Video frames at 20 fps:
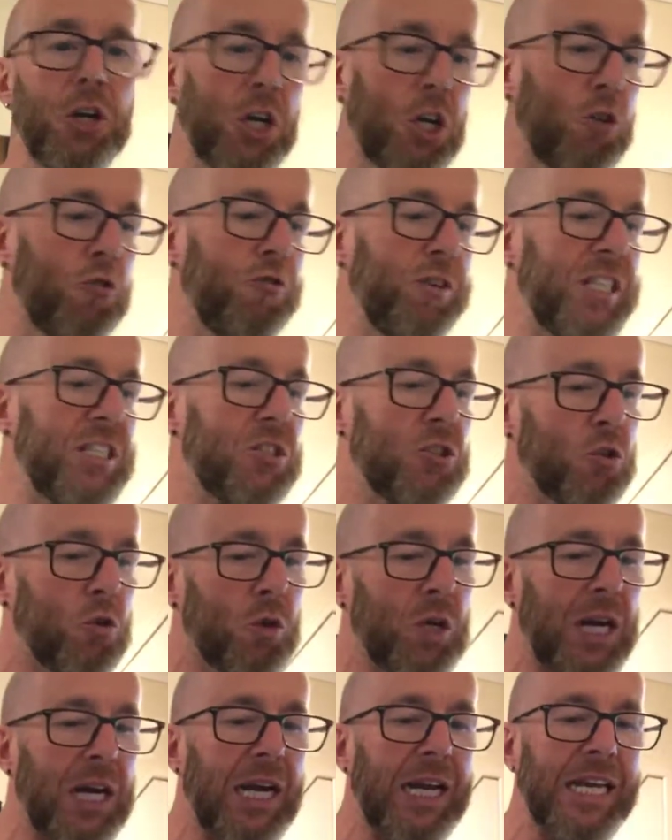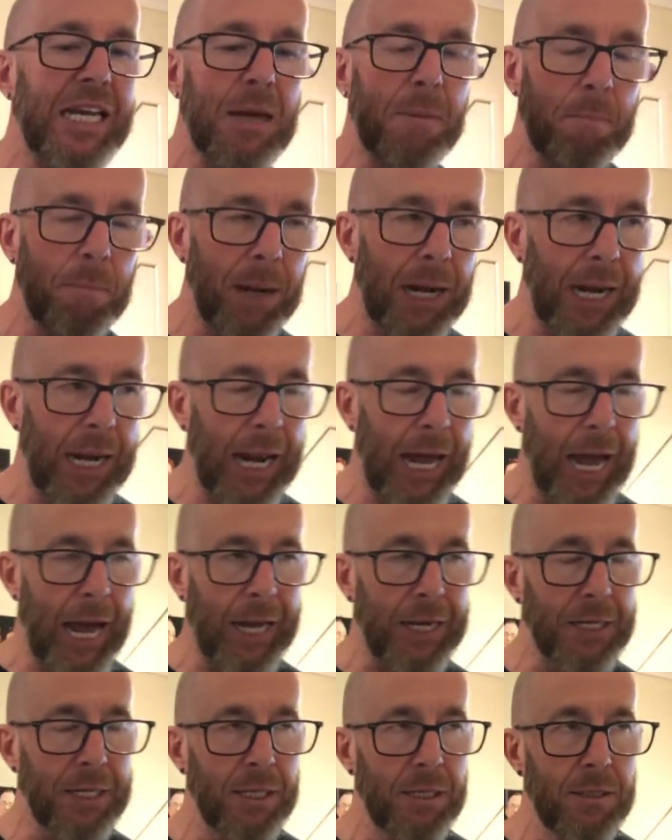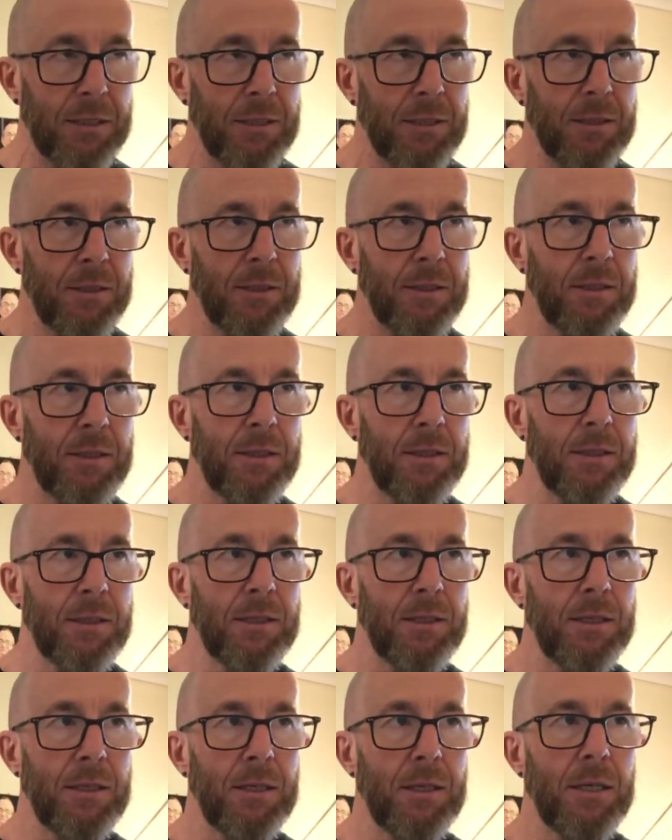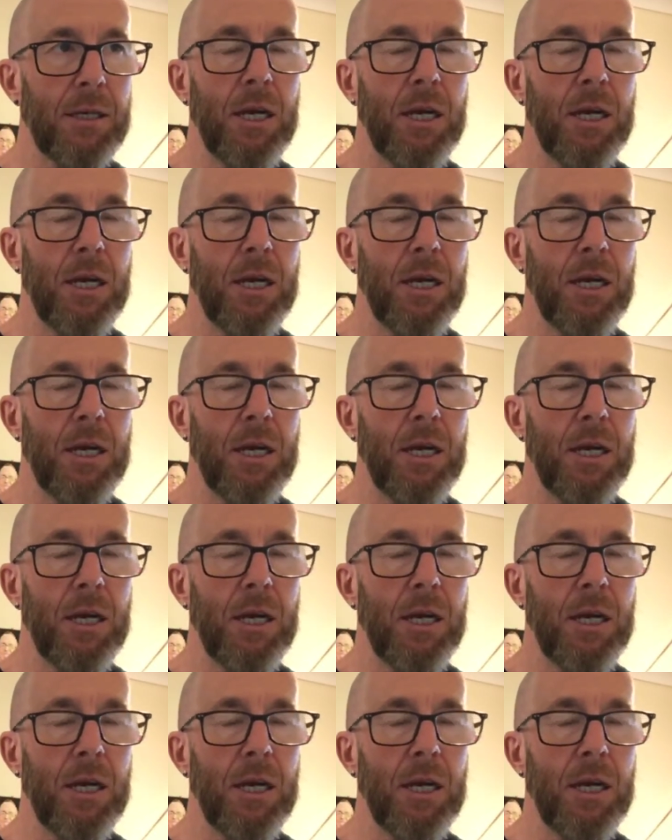we haven't got a crystal clear plan